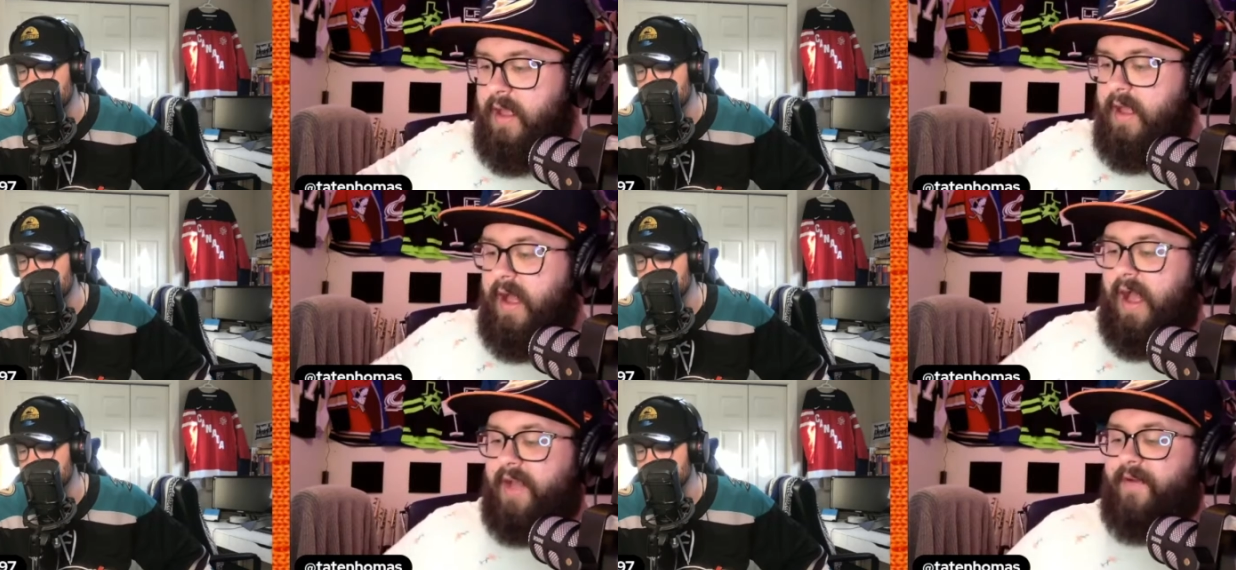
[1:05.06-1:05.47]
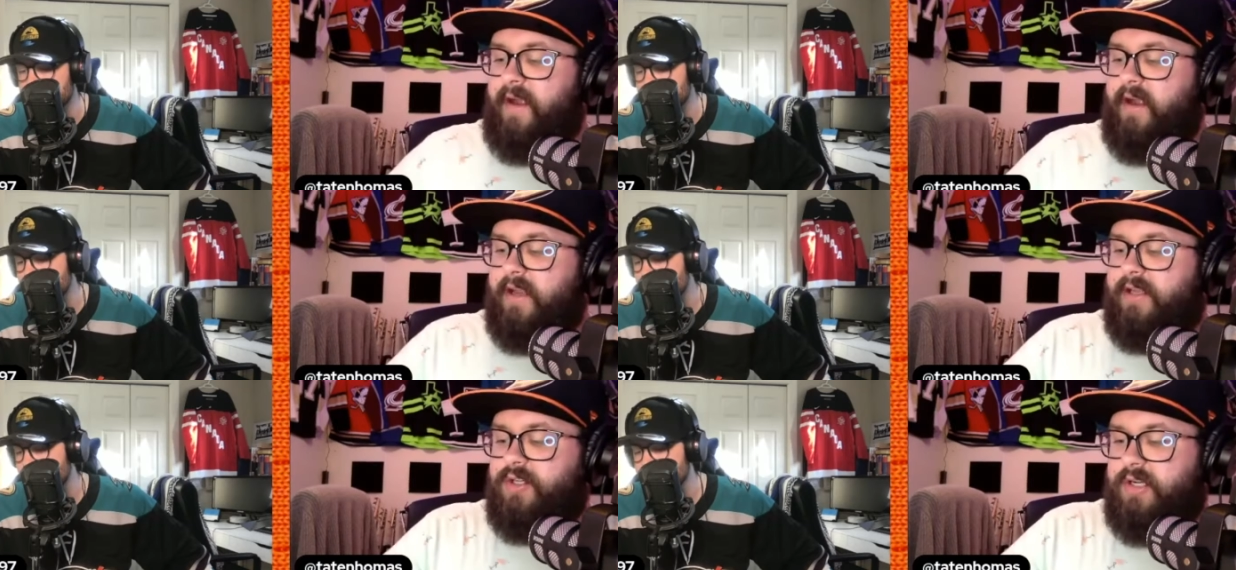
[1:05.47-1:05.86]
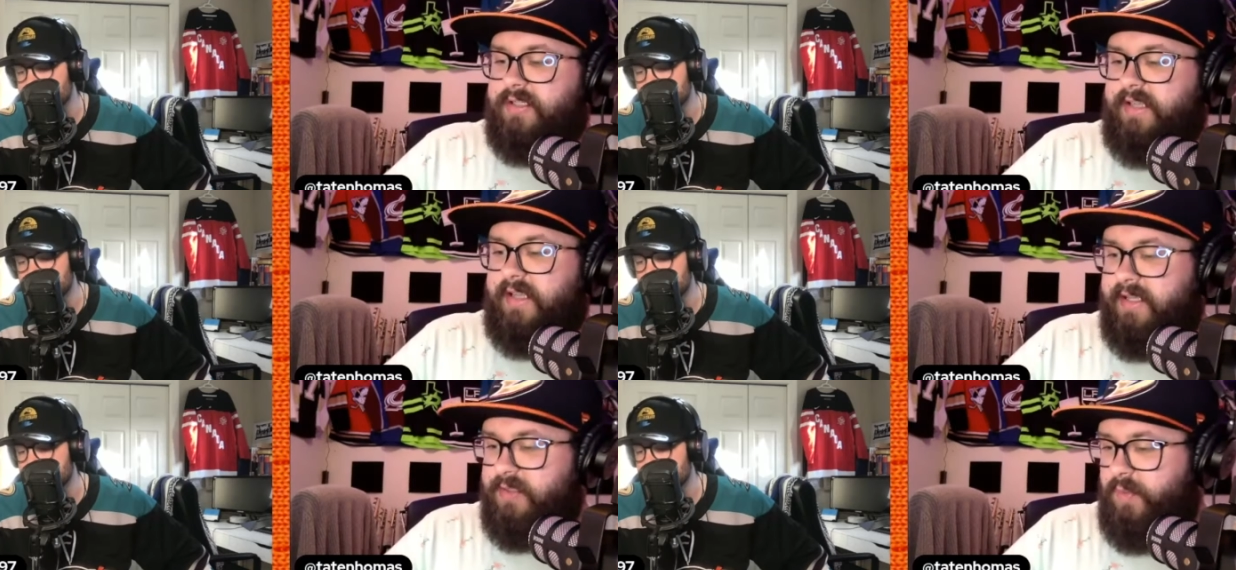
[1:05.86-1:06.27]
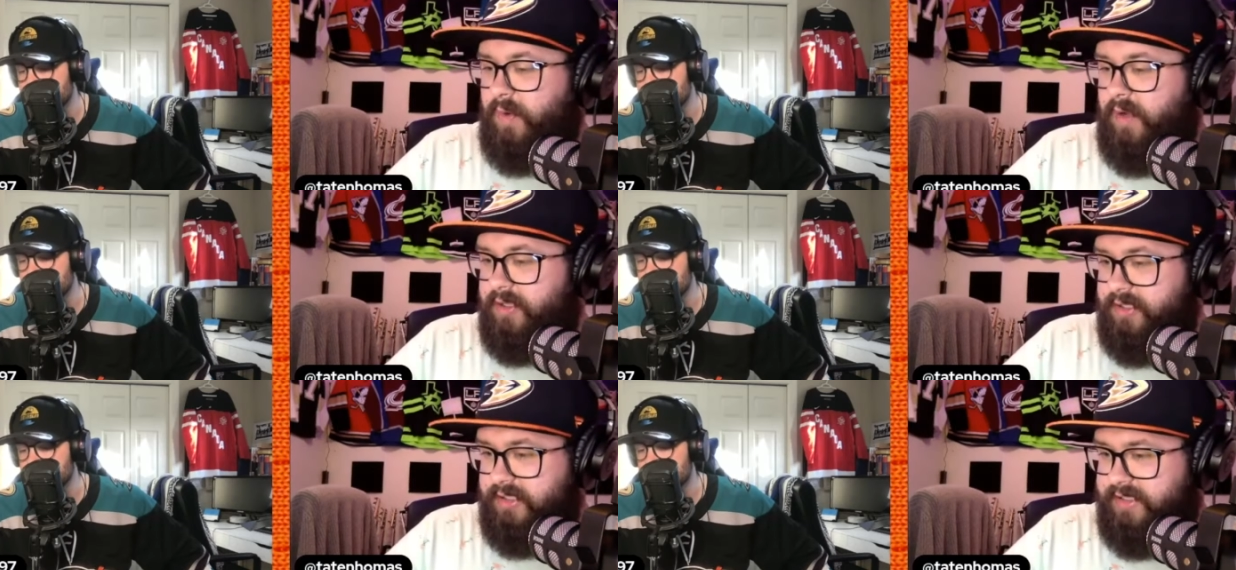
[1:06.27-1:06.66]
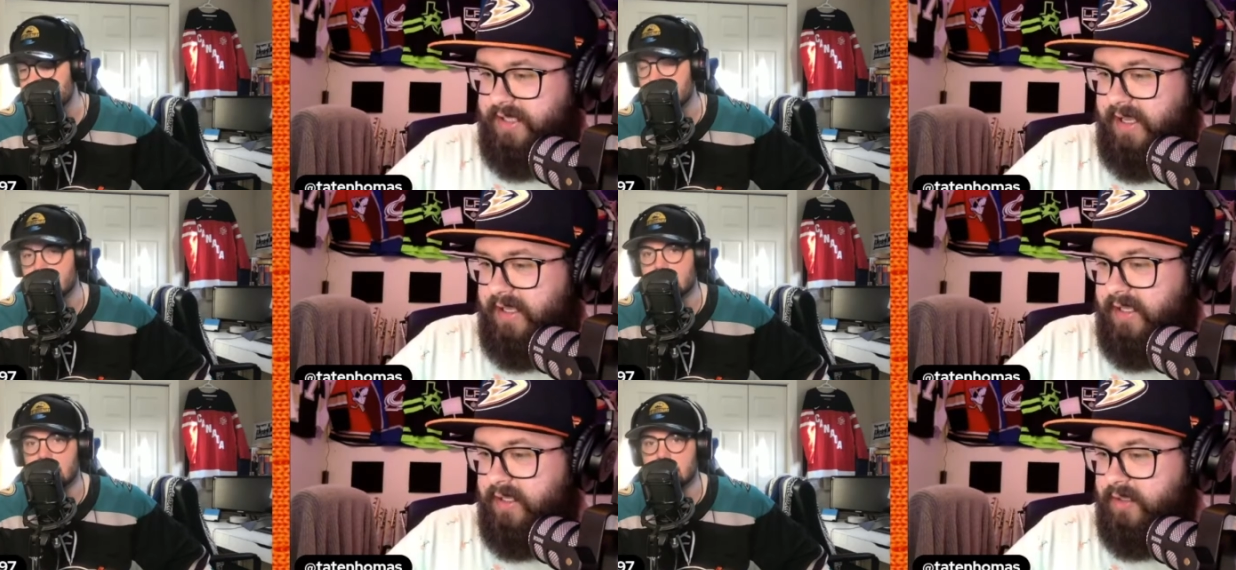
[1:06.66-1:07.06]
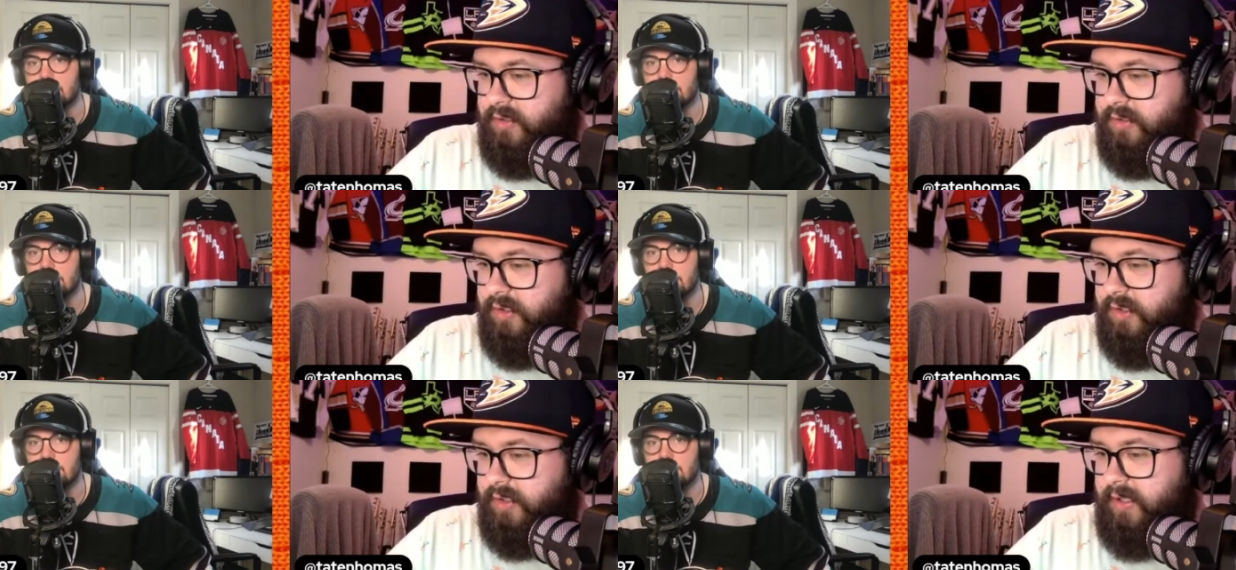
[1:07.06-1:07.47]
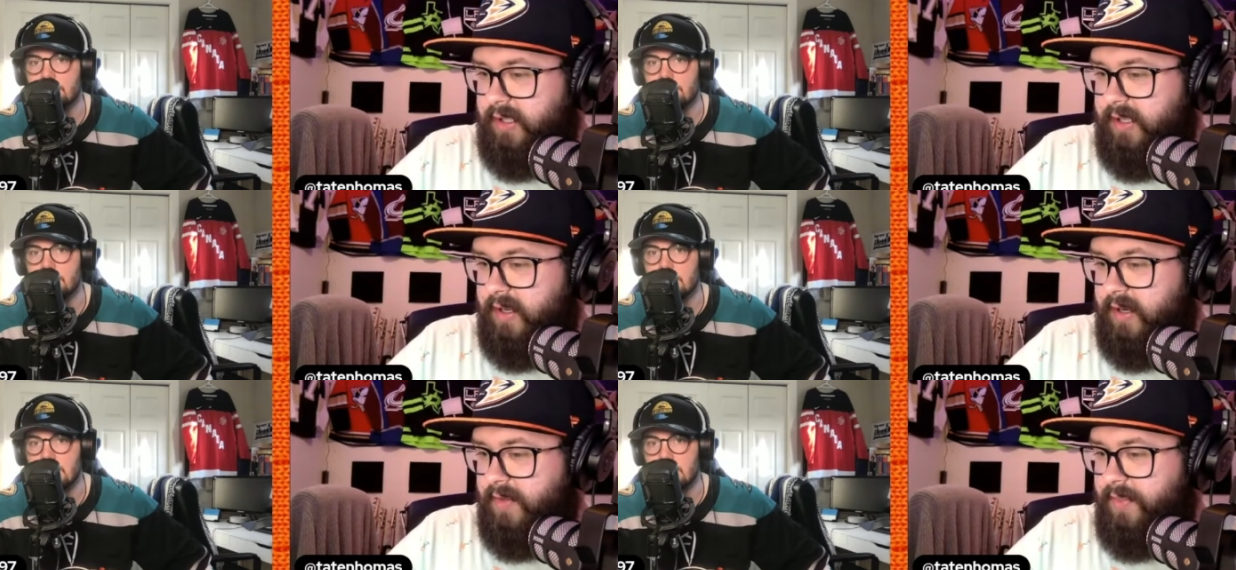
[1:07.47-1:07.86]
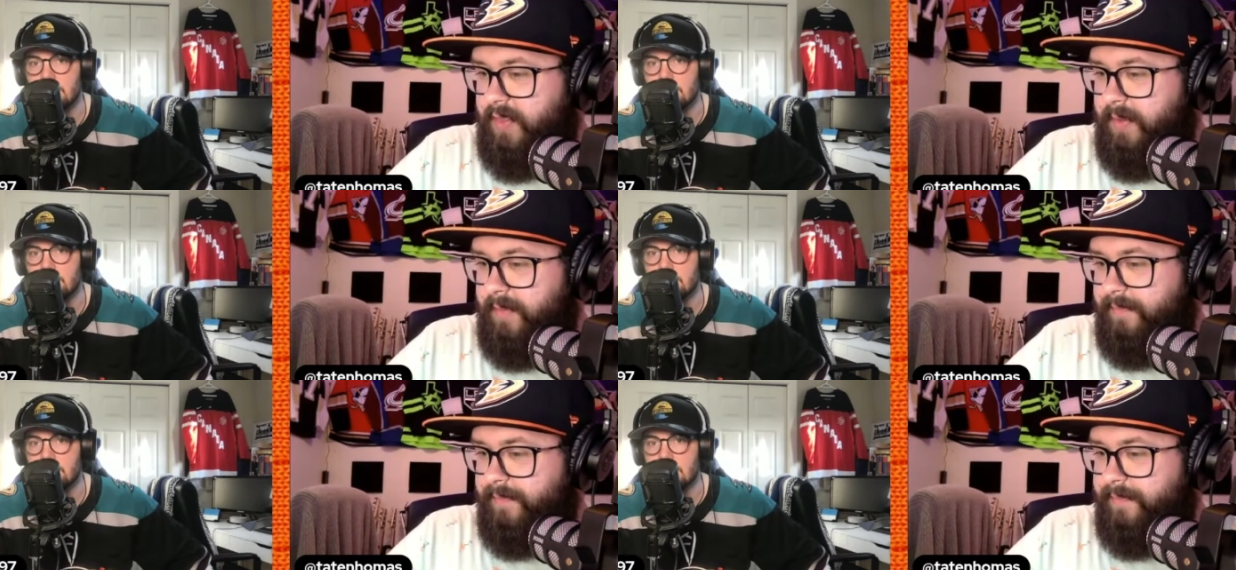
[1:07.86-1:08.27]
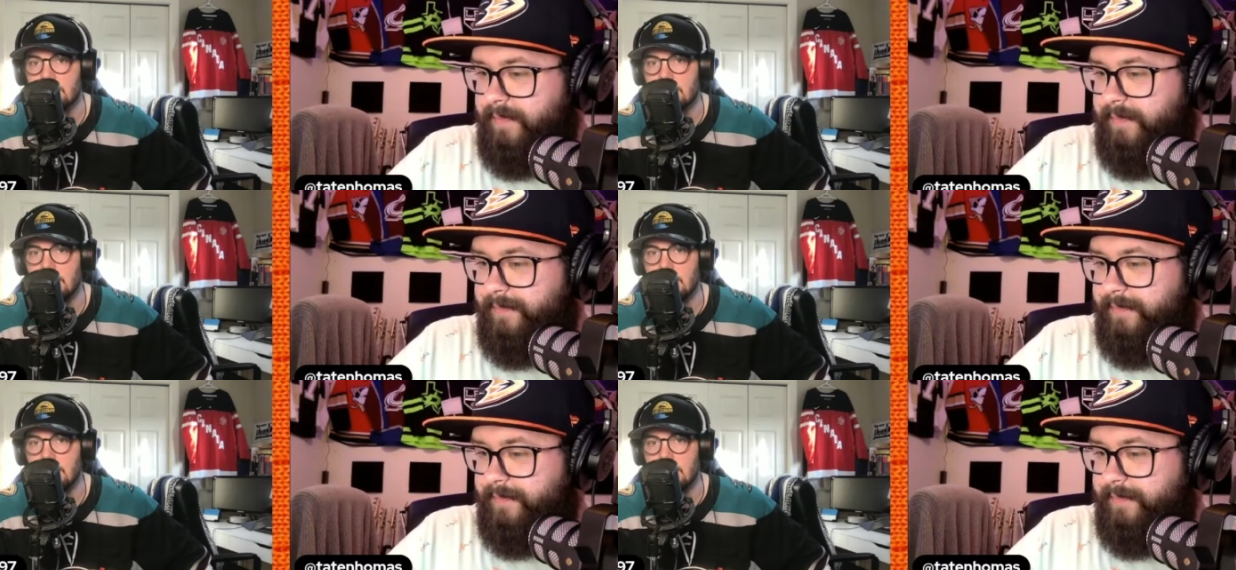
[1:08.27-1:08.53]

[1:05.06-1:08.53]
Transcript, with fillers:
Speaker 1: I find it interesting as well, just taking a look here, the